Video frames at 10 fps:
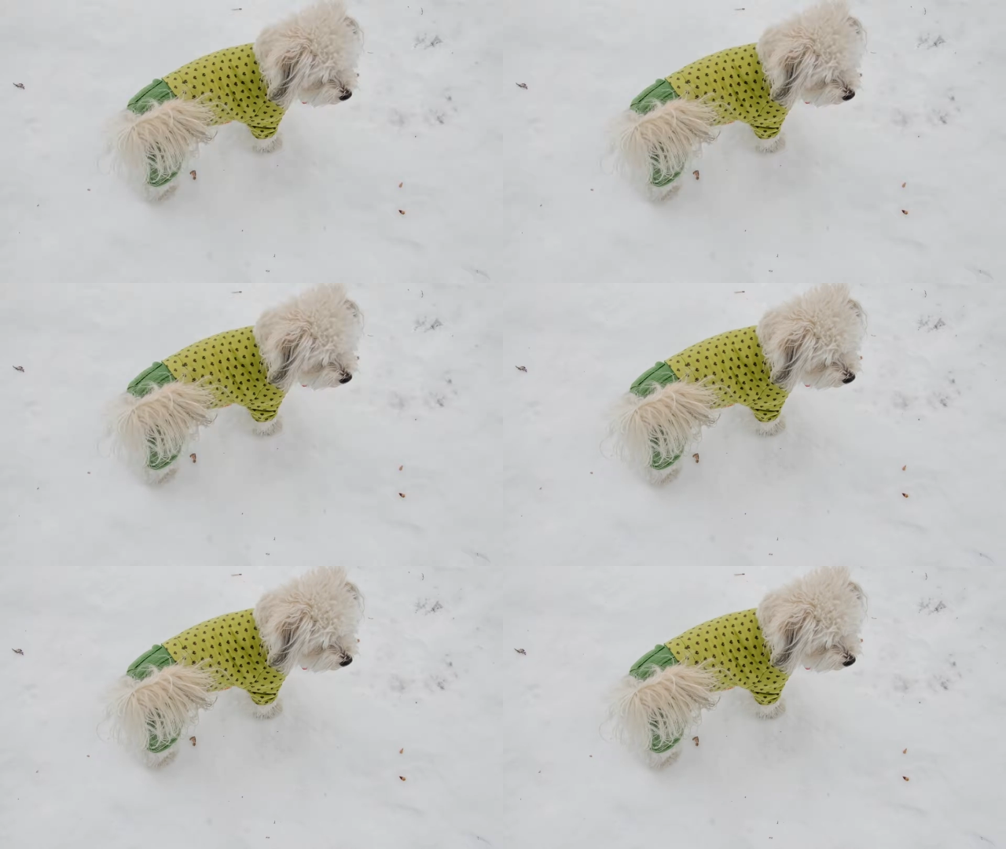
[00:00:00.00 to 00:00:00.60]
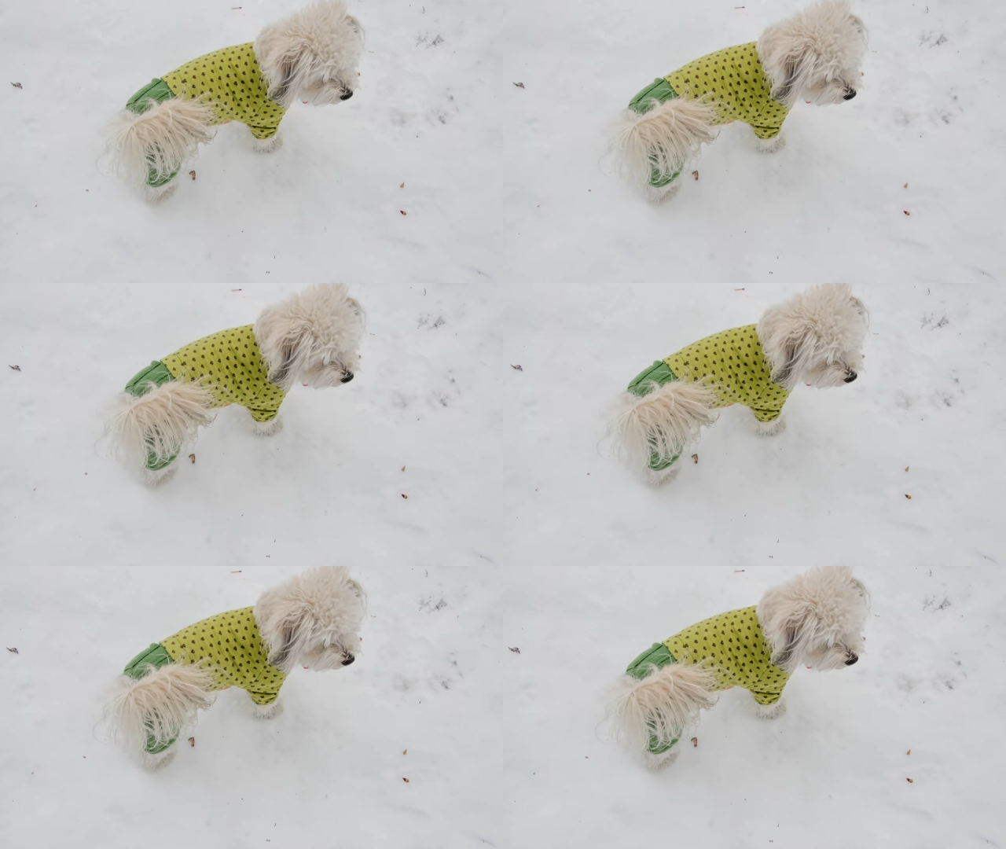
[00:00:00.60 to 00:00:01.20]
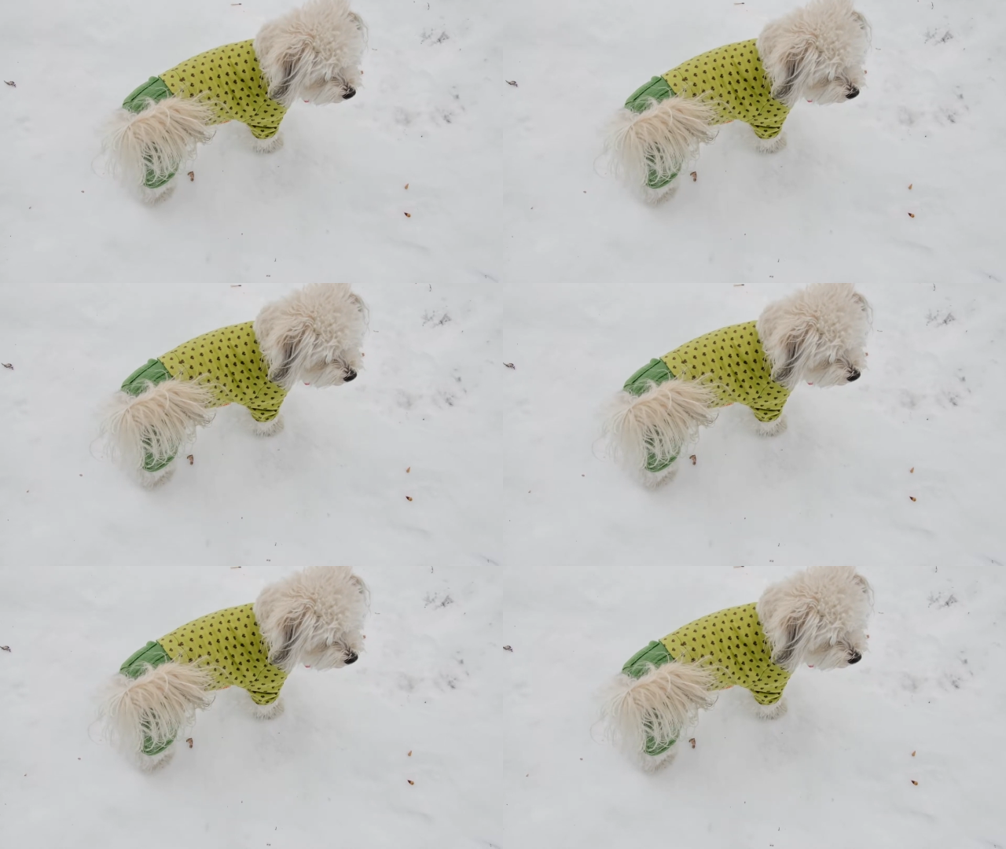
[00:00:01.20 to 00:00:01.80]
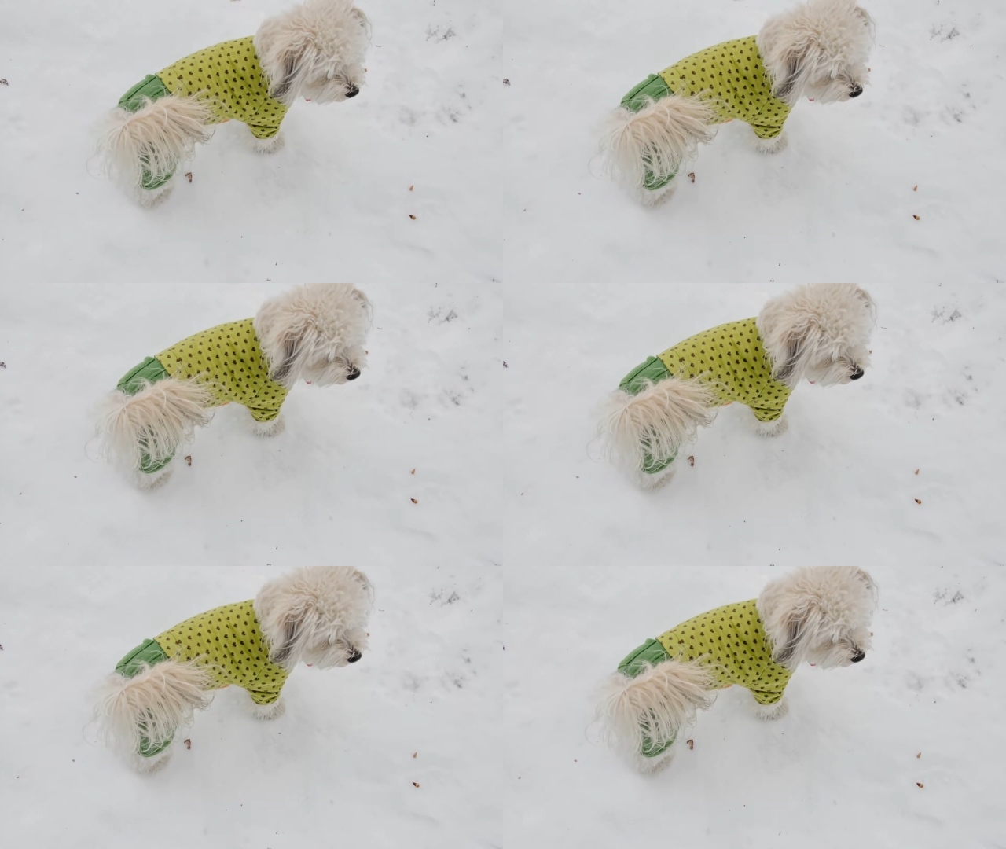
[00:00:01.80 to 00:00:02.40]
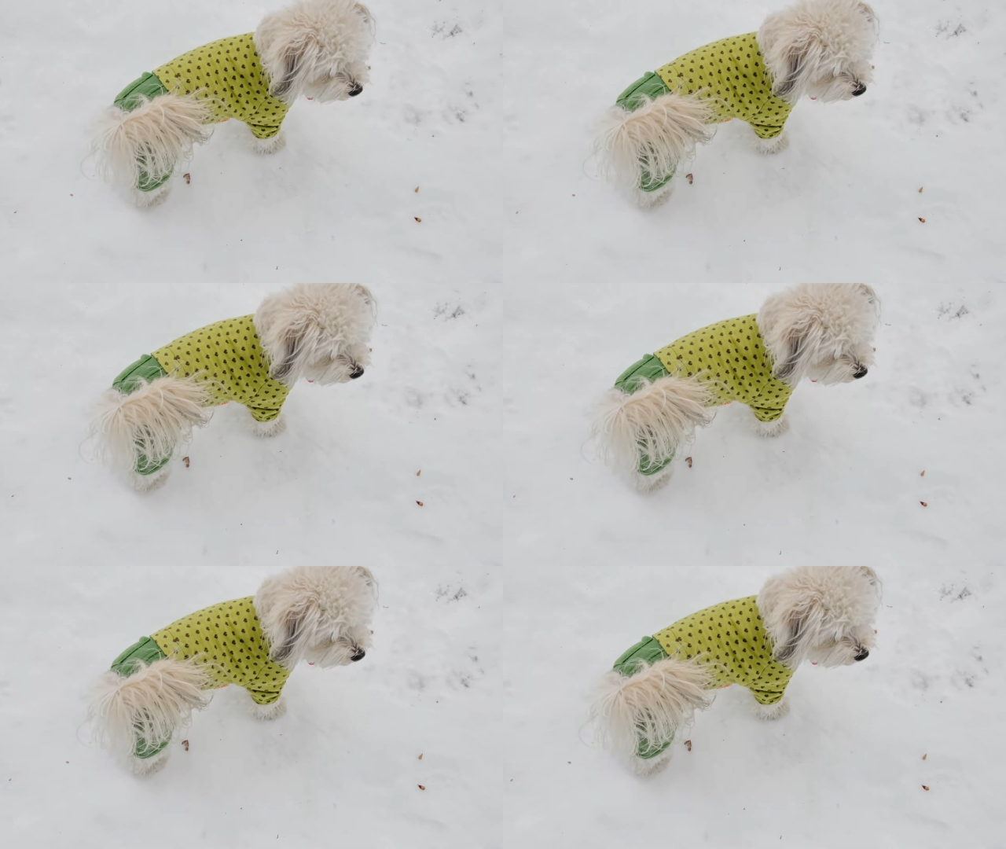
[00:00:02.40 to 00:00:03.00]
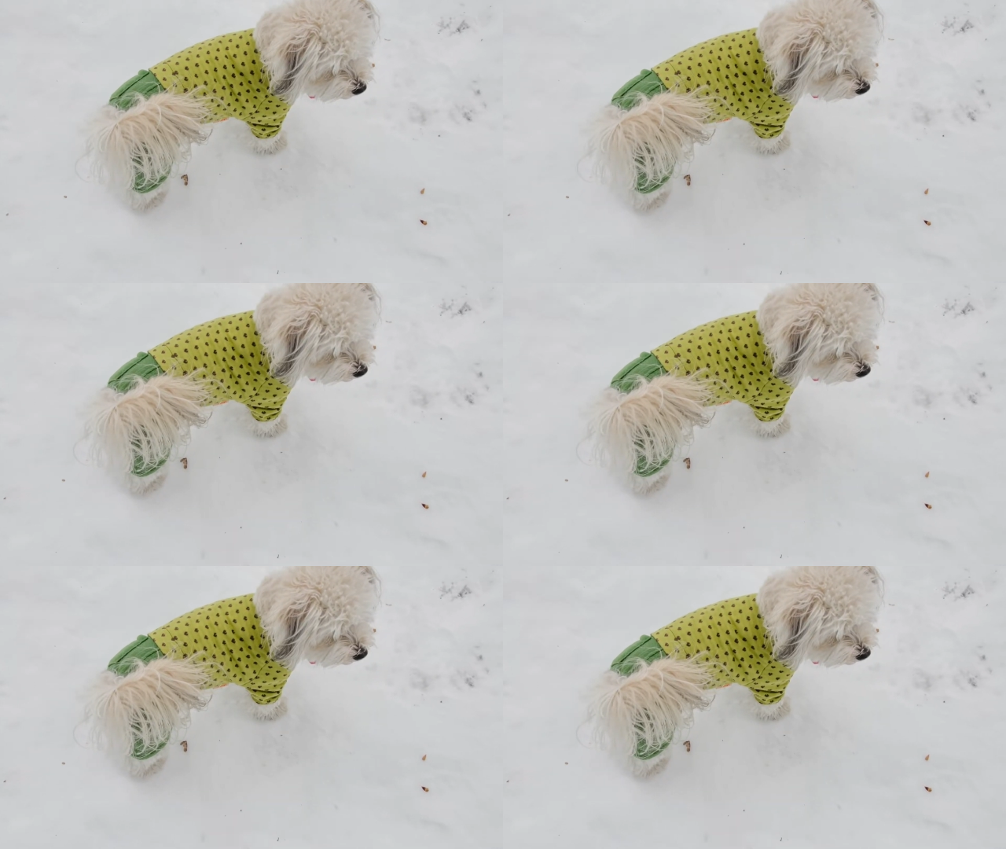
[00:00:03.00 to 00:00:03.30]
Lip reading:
[unreadable: no face in view]